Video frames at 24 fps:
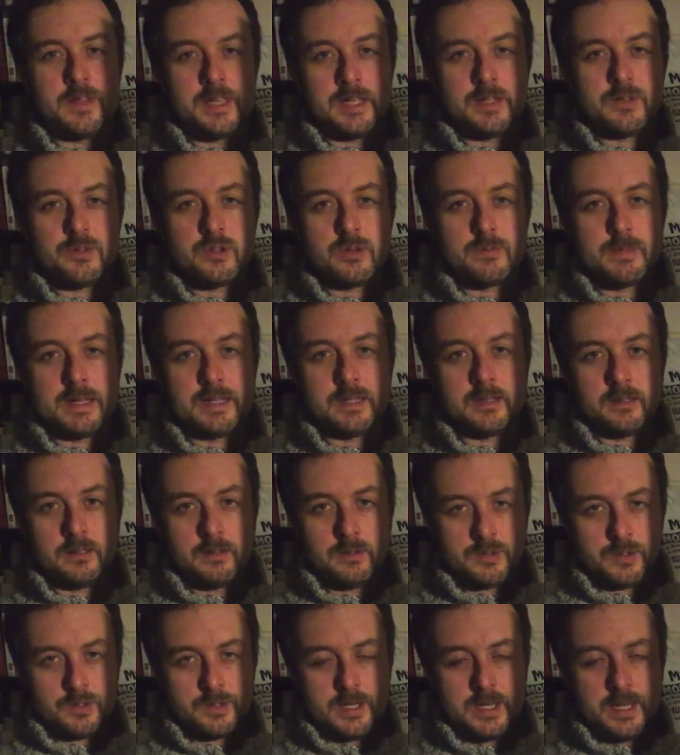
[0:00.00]
the
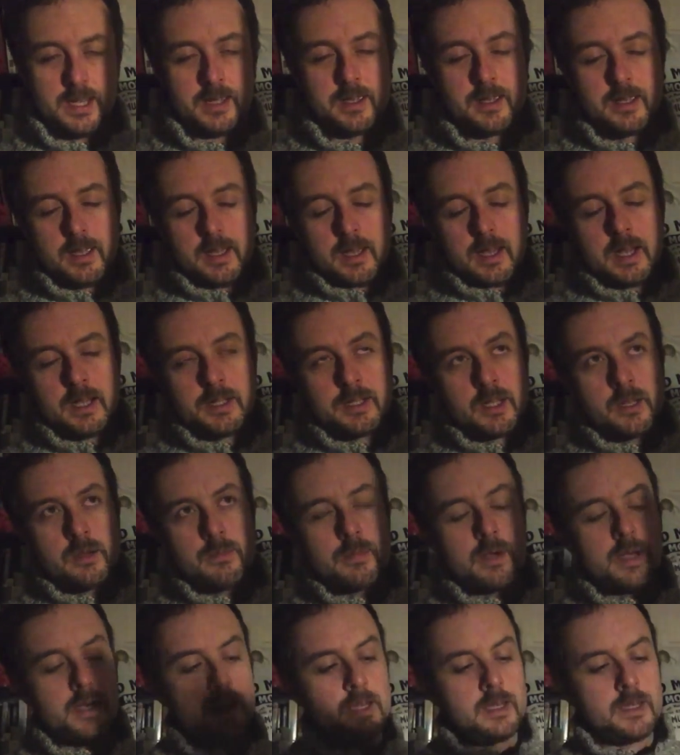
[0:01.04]
instrumentals on here, I don't
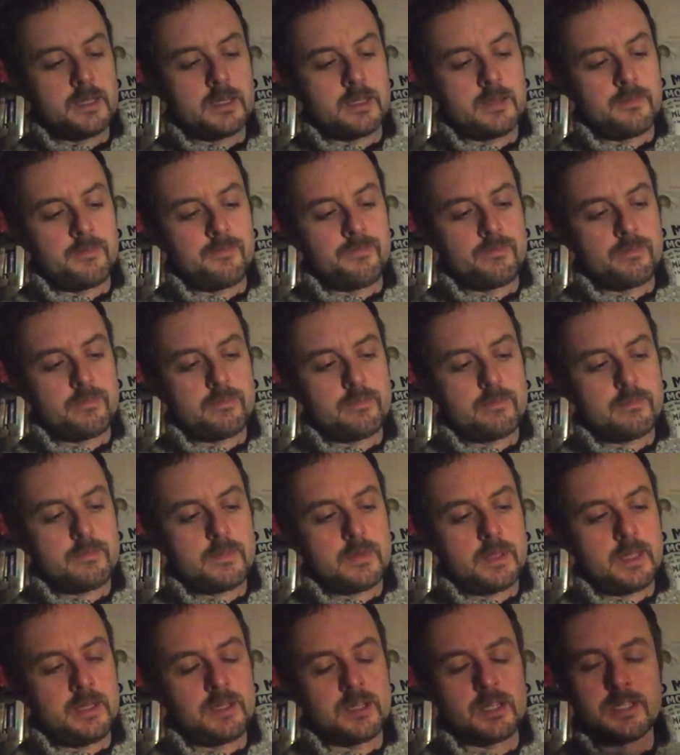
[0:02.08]
mind um,
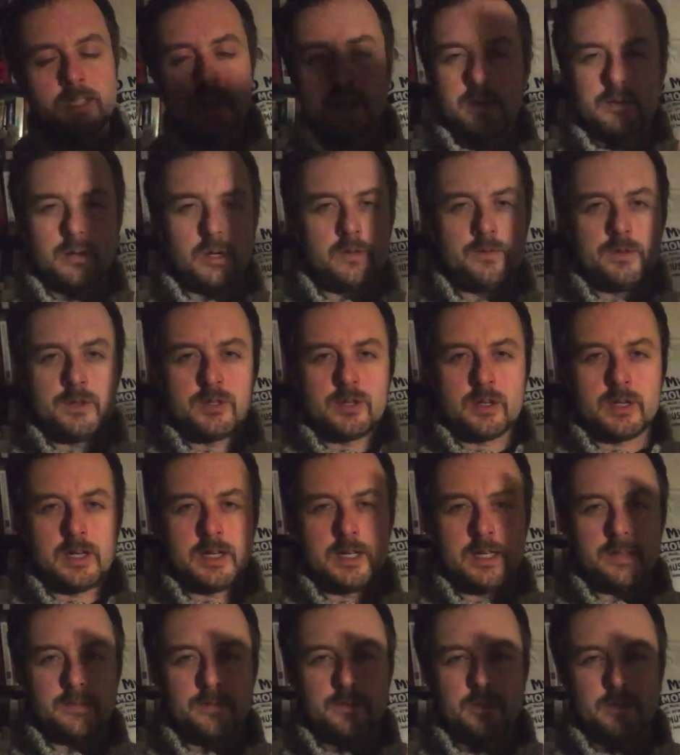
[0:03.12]
Interstellar
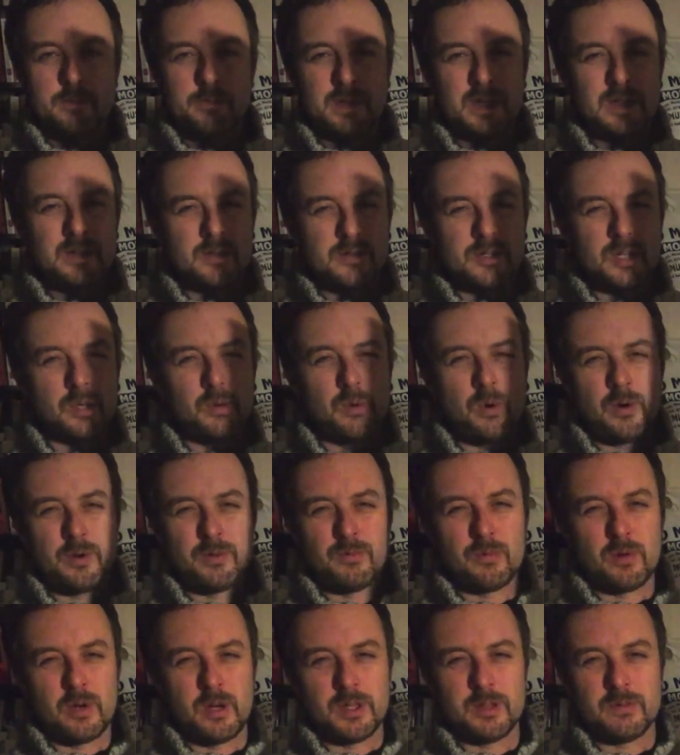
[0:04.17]
Overdrive, but it does go on
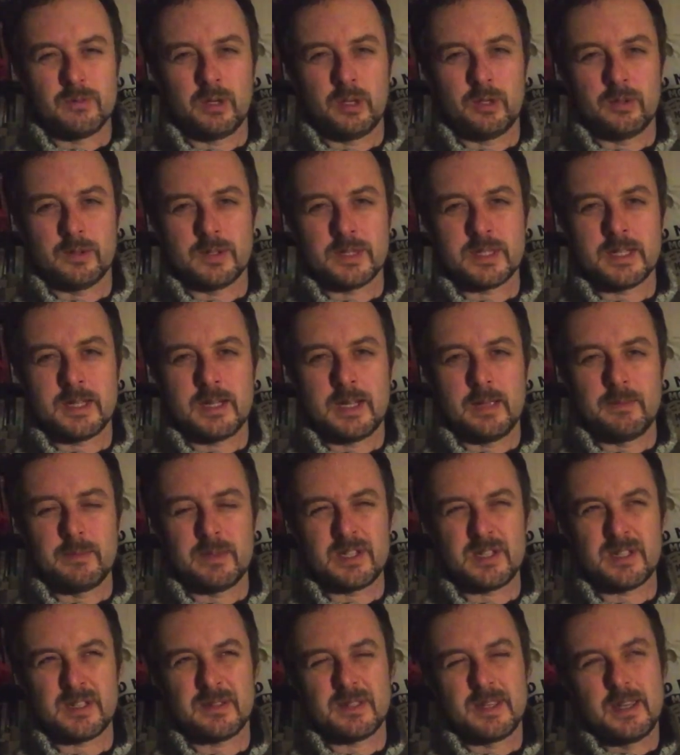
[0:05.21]
rather a long time.
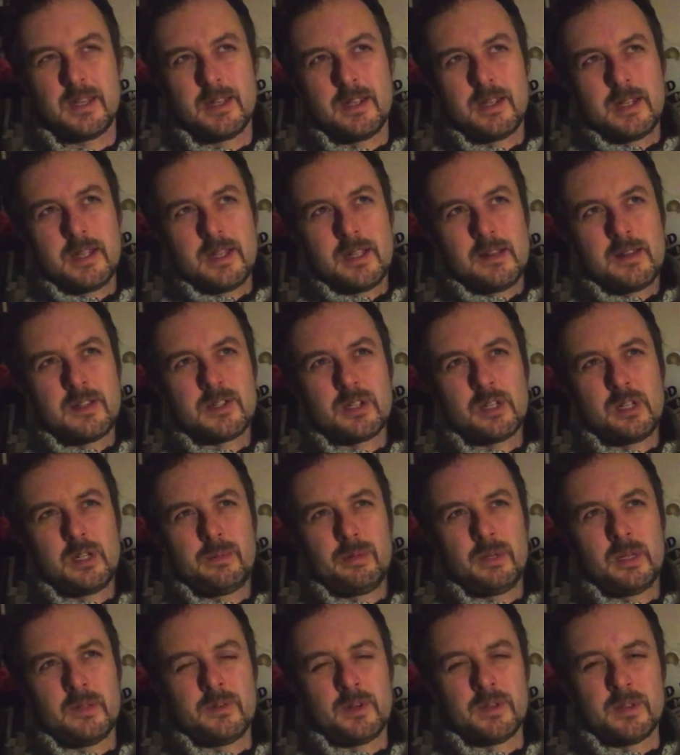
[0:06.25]
There's a, there's a
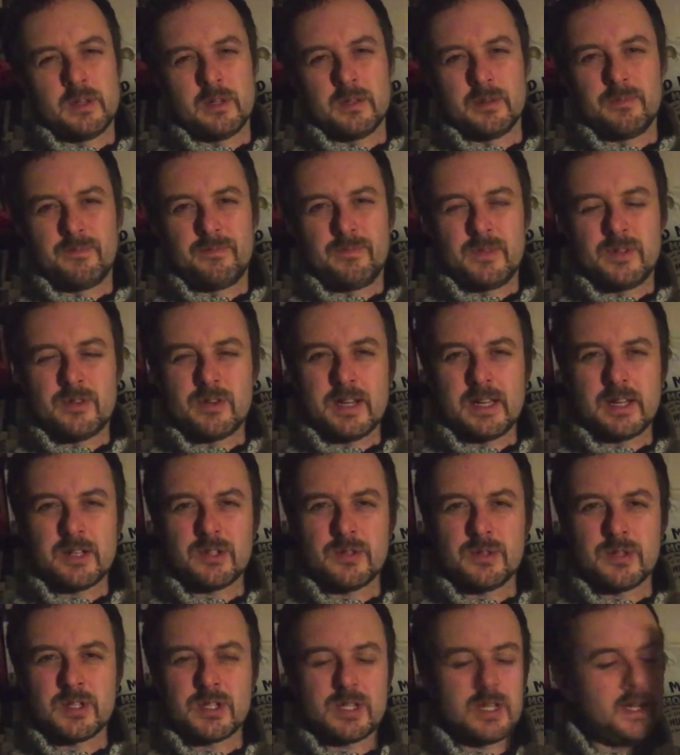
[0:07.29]
couple of other tracks
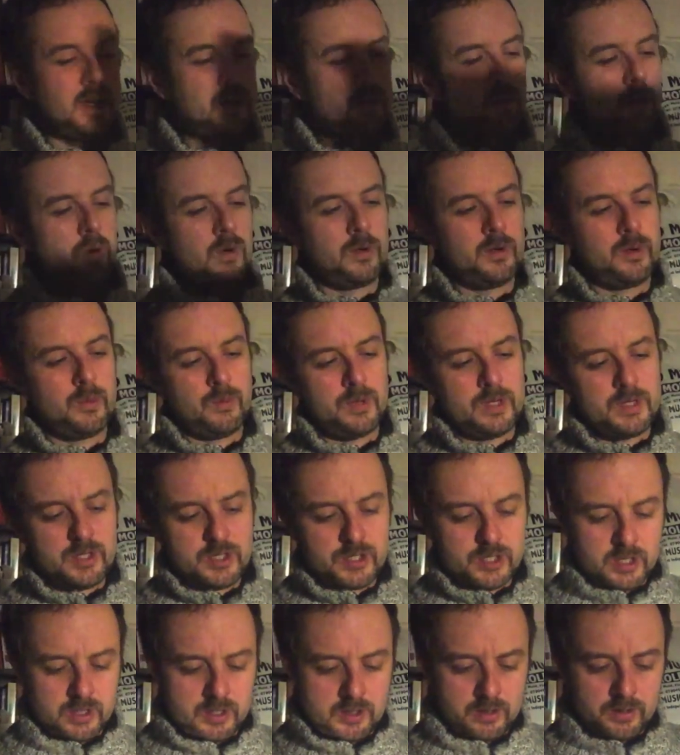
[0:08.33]
on side one
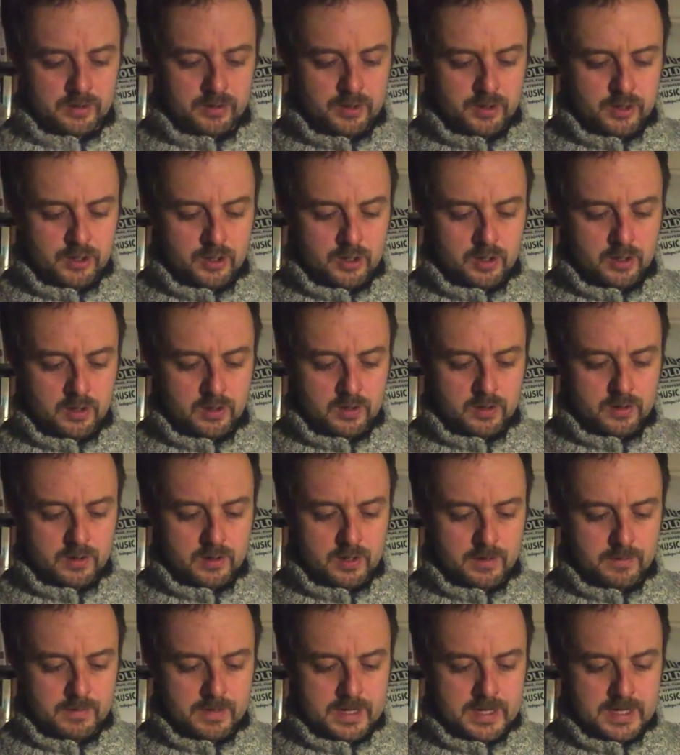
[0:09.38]
which are not
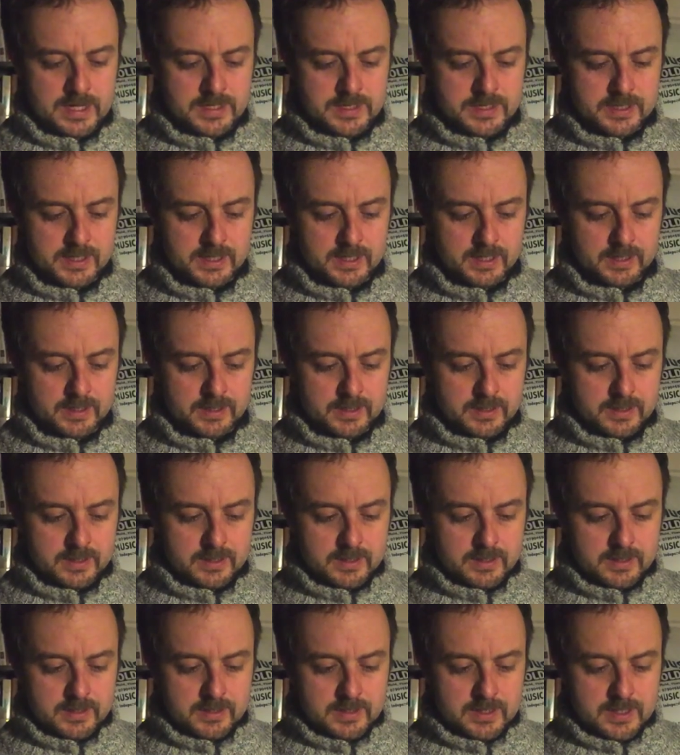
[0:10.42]
amazing.
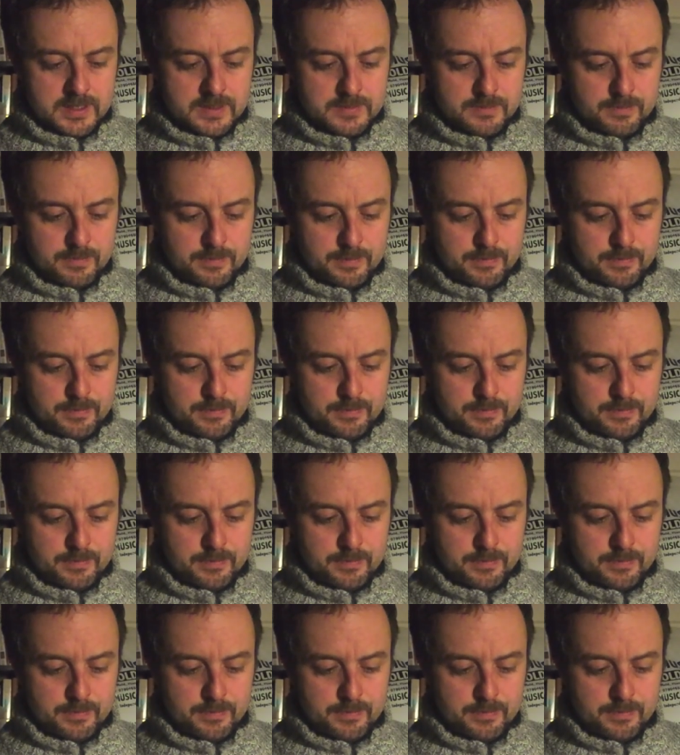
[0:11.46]
There's